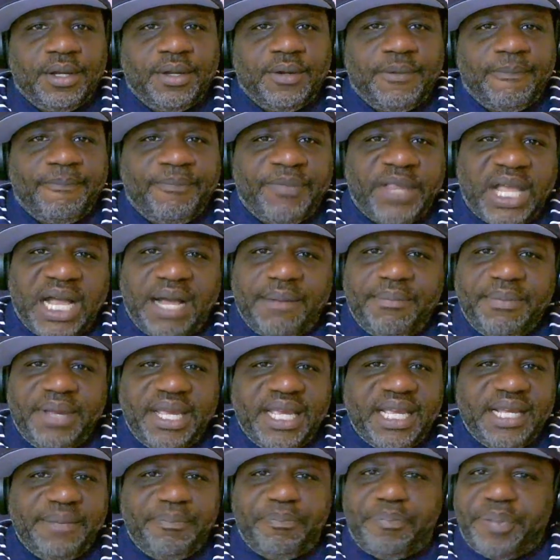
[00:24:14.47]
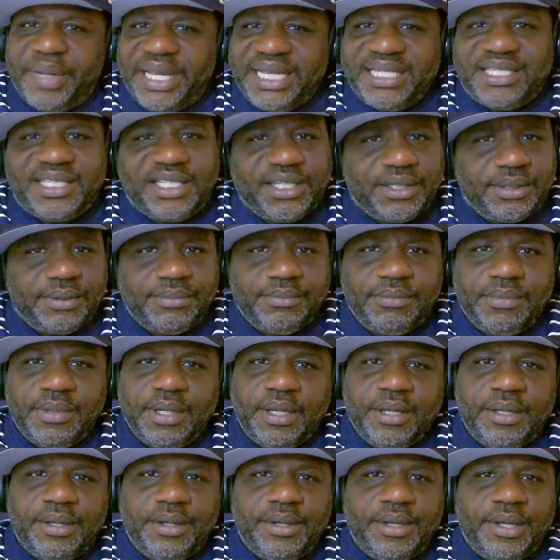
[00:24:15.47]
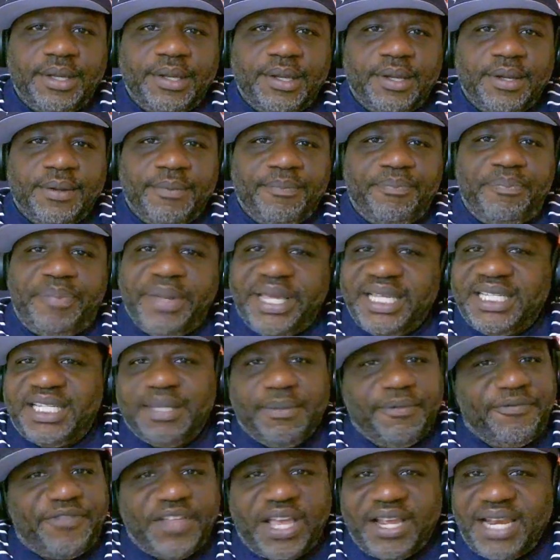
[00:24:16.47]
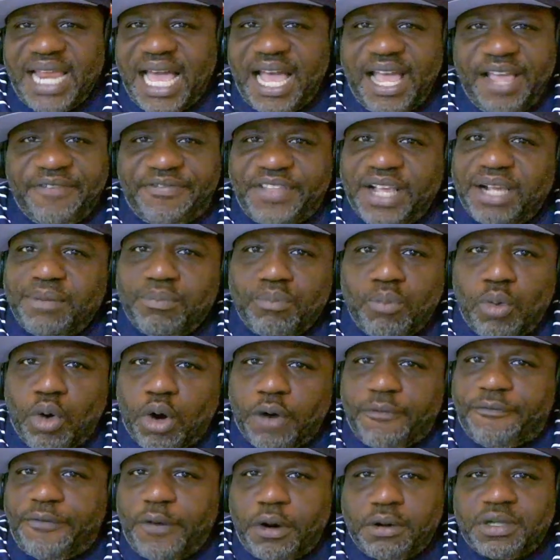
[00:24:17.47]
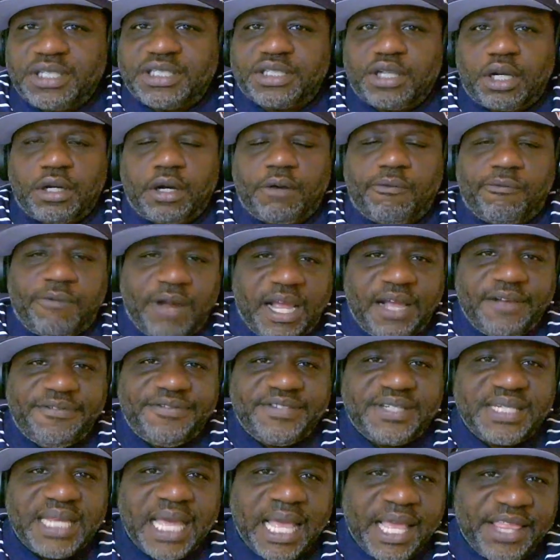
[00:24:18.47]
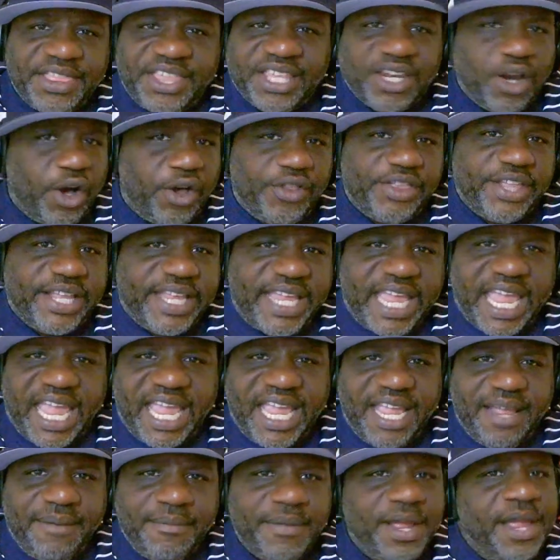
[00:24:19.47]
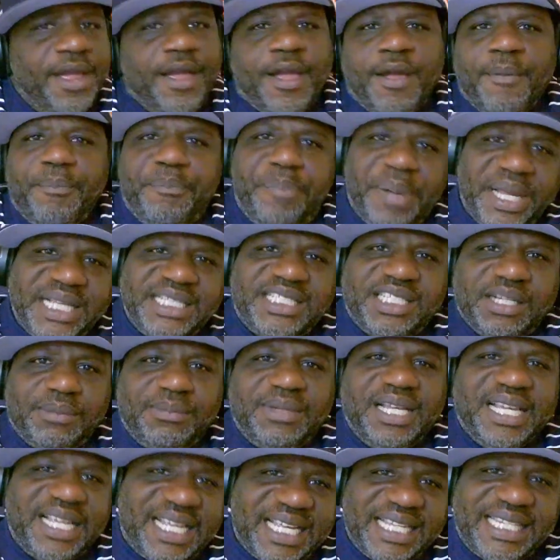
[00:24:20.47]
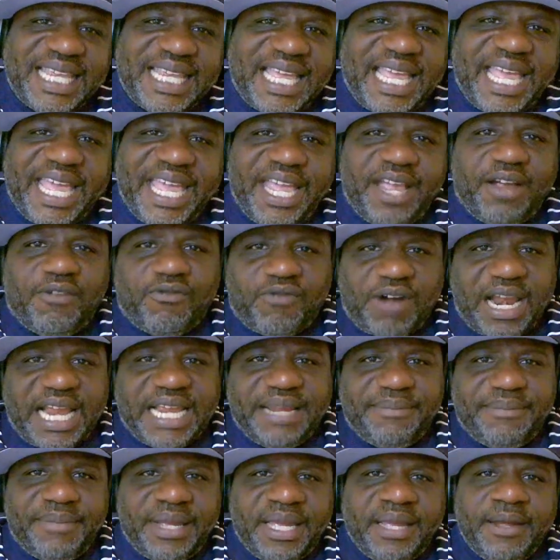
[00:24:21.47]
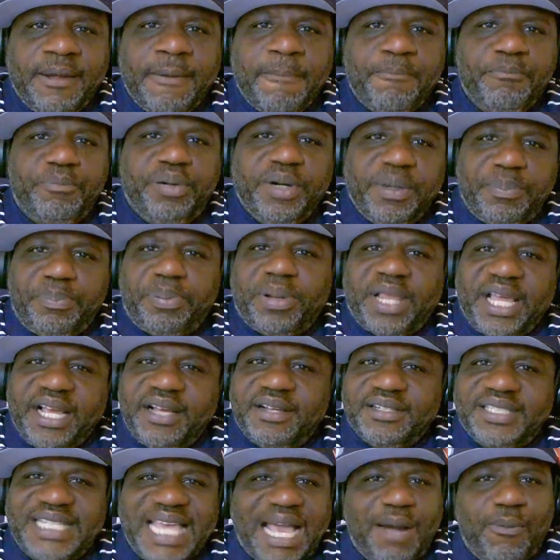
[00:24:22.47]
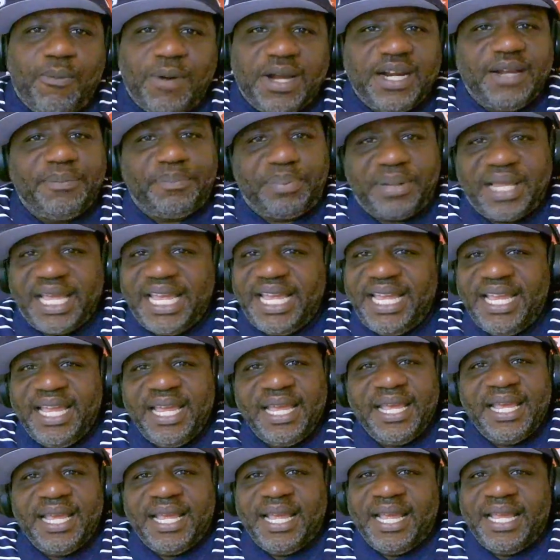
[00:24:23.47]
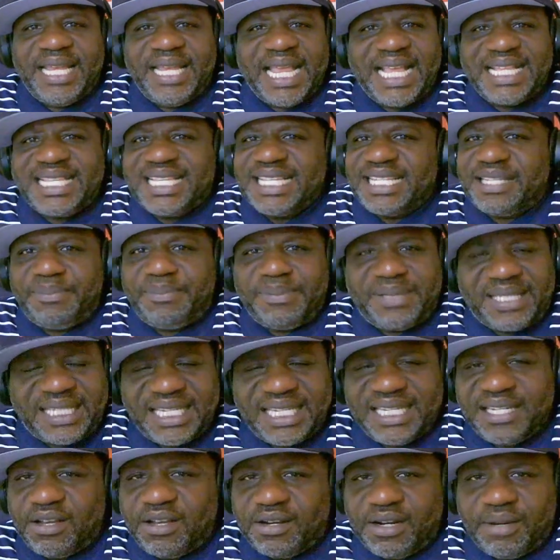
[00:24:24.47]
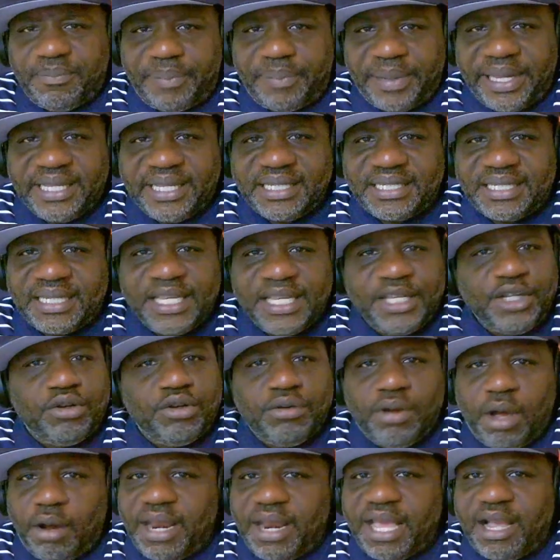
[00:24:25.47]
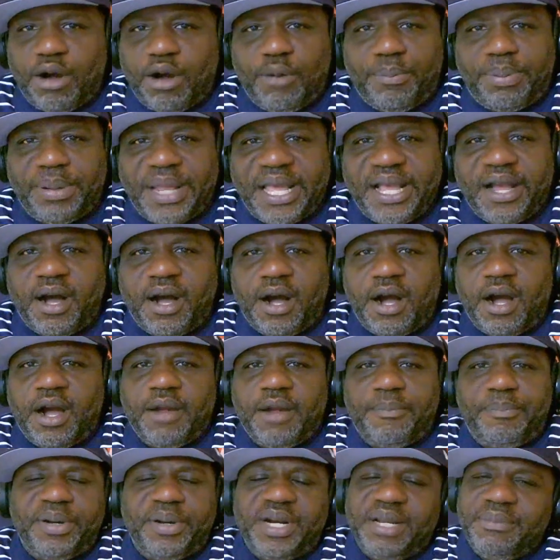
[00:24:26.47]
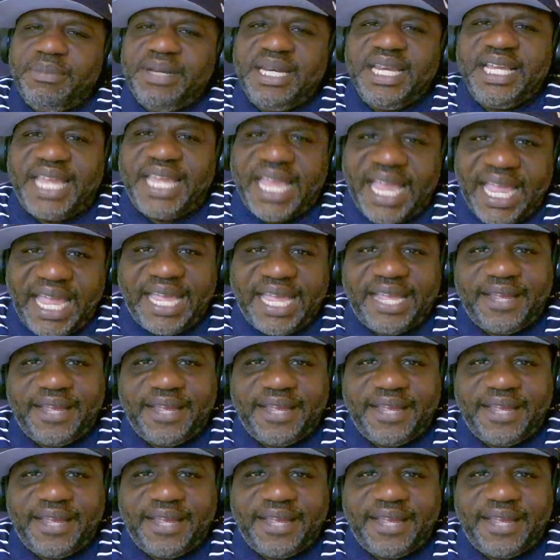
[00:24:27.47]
You know what I mean? Bench them. If they're more focused on the refs than on the game, bench them and get their head right, man. Put players that want to play, that just sitting on the bench, you know they're going to play hard. Put them in the game.